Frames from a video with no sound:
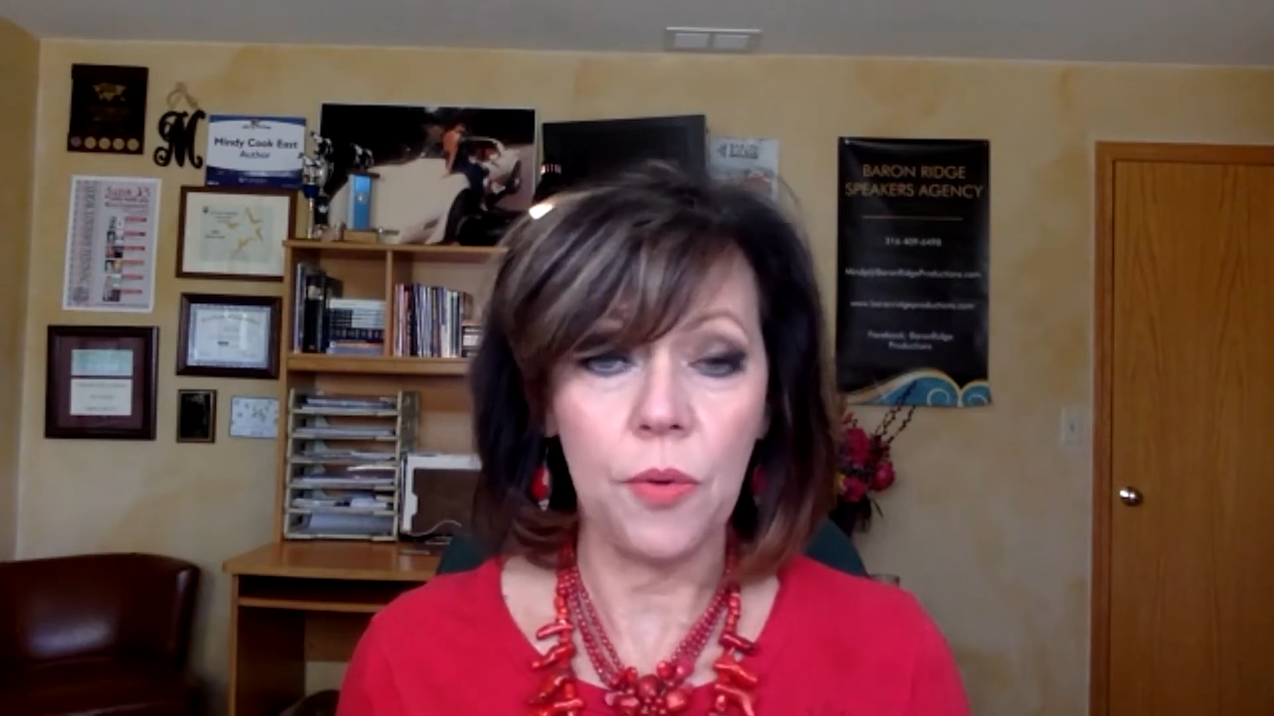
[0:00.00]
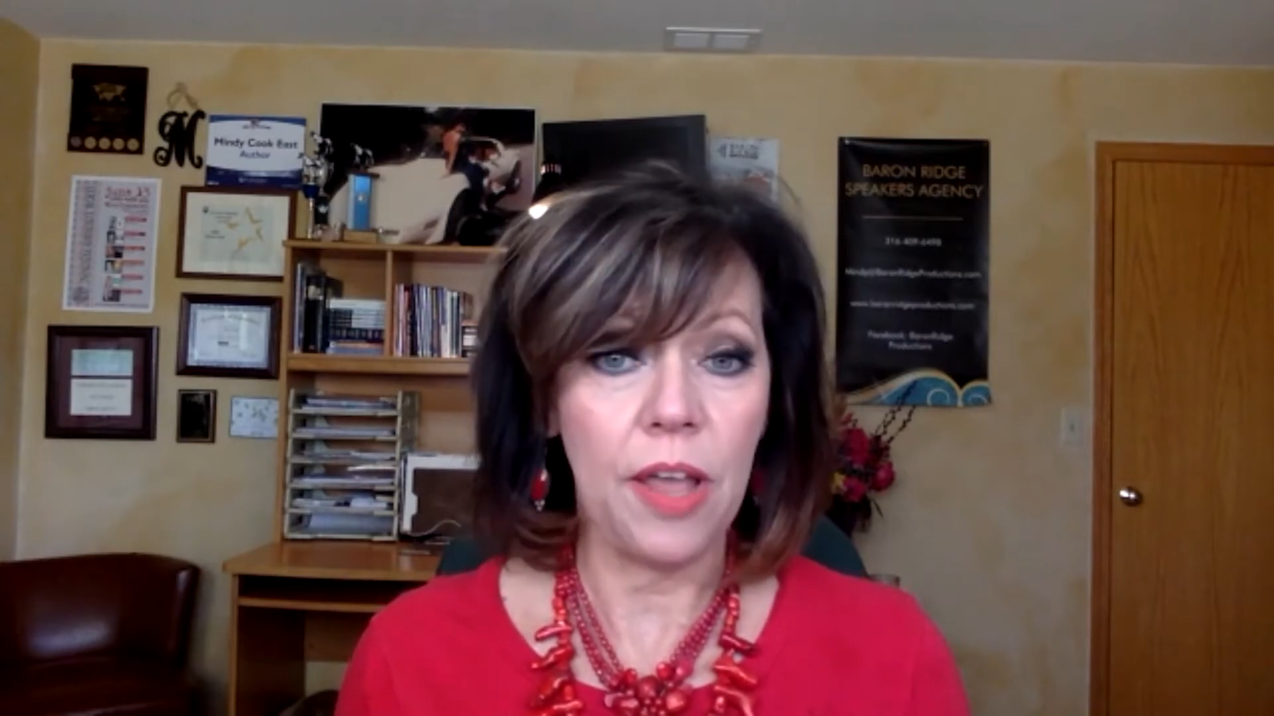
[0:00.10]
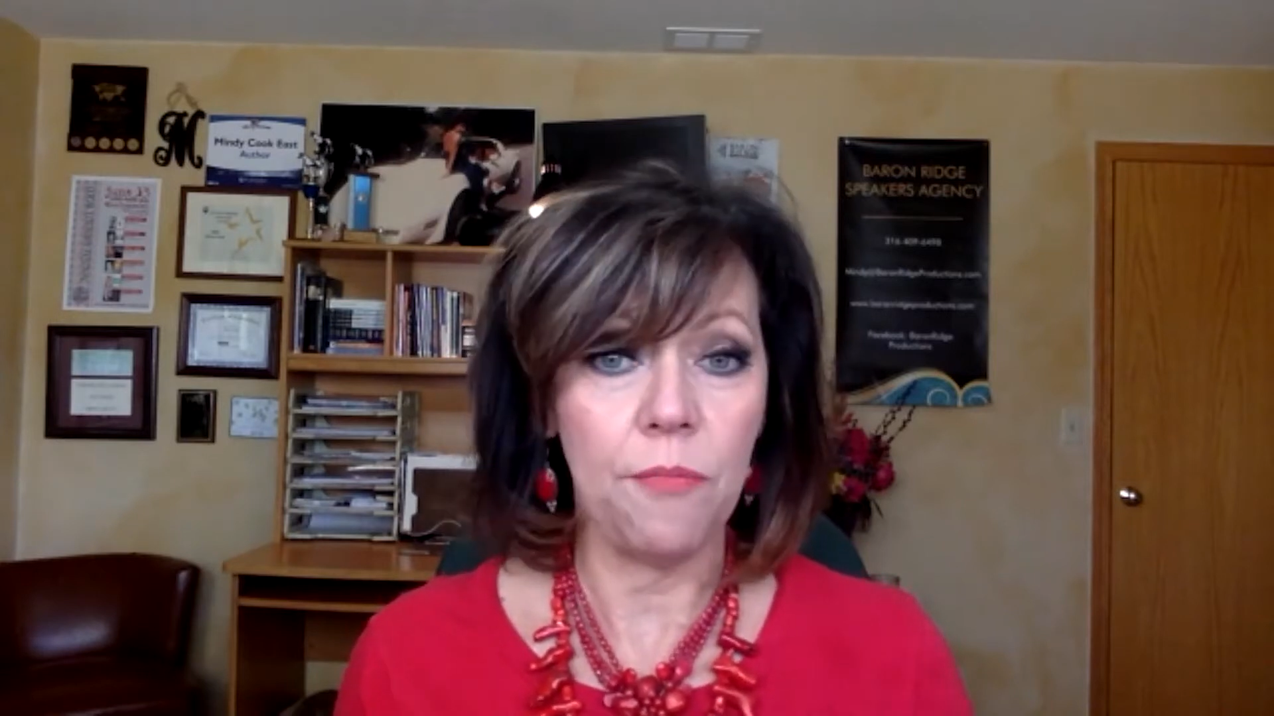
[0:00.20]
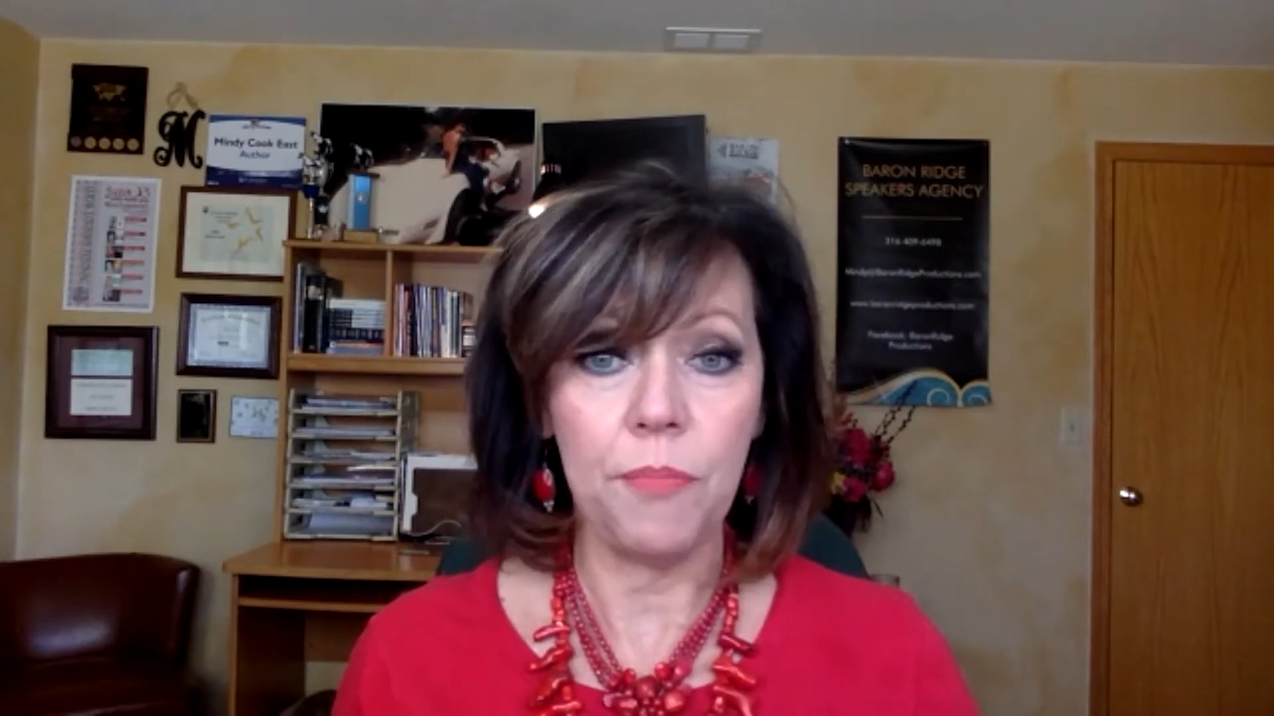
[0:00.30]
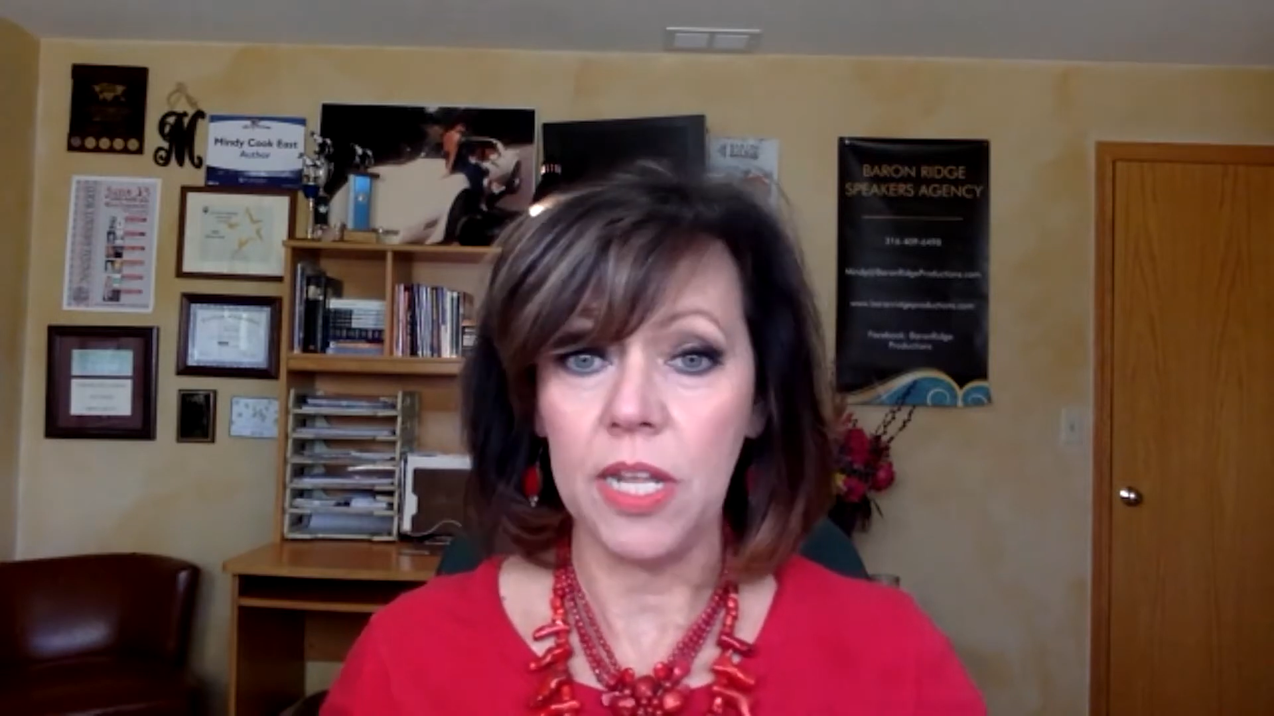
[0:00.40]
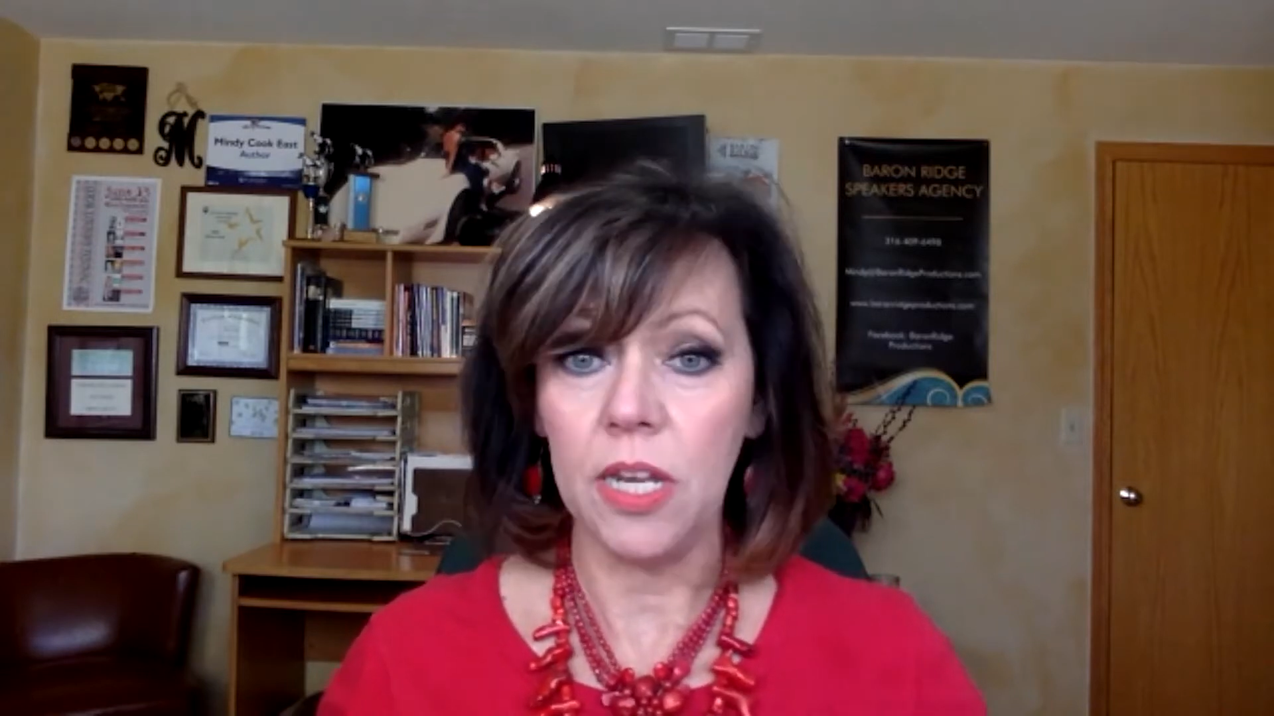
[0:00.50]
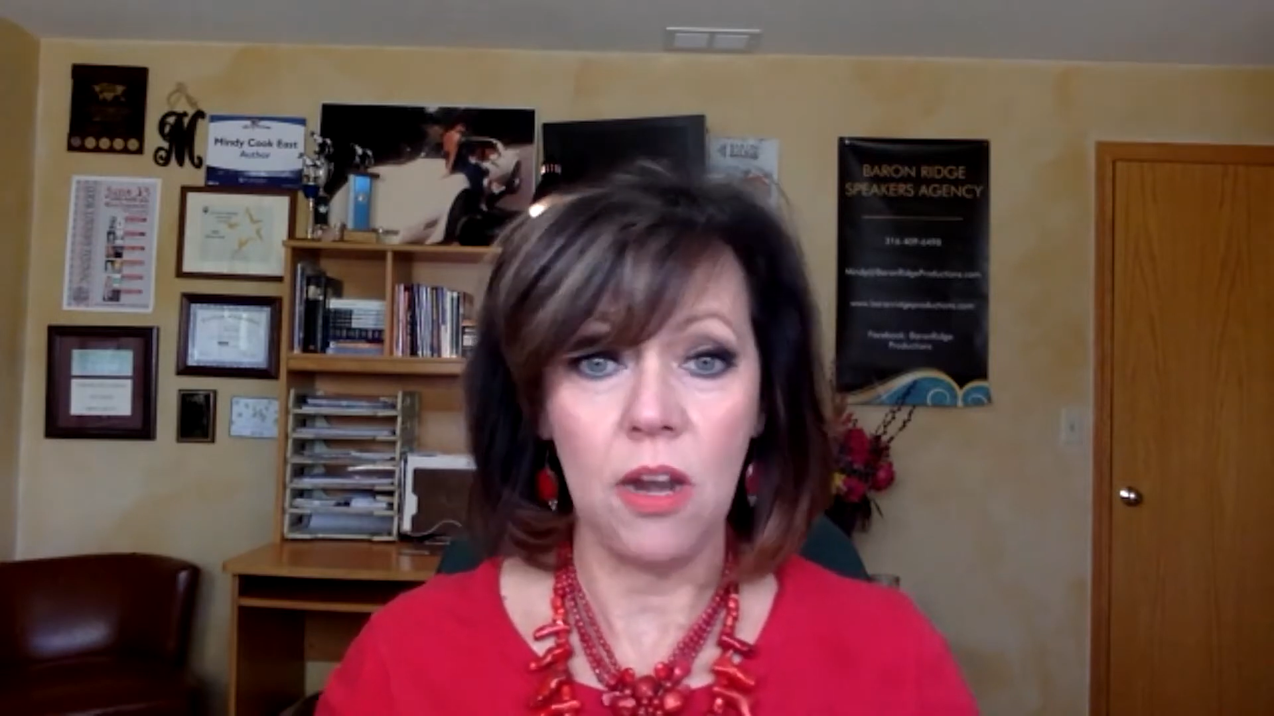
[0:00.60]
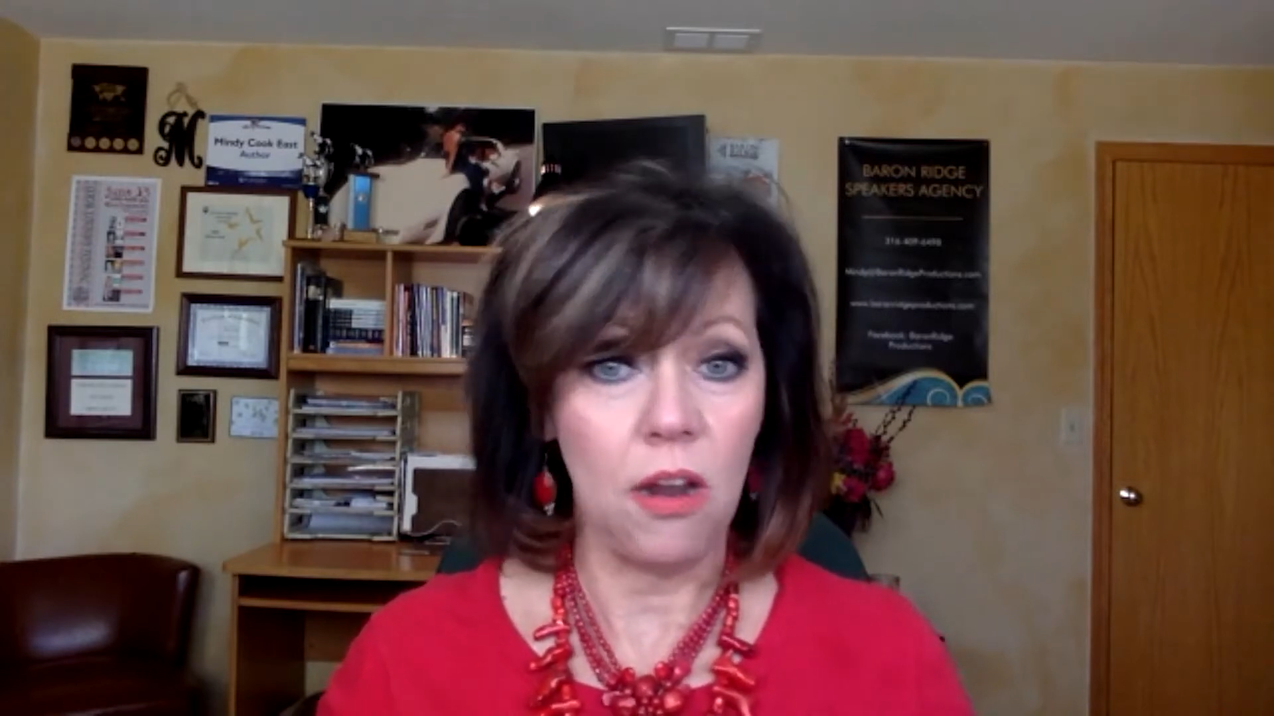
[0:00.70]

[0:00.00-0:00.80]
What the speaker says: have been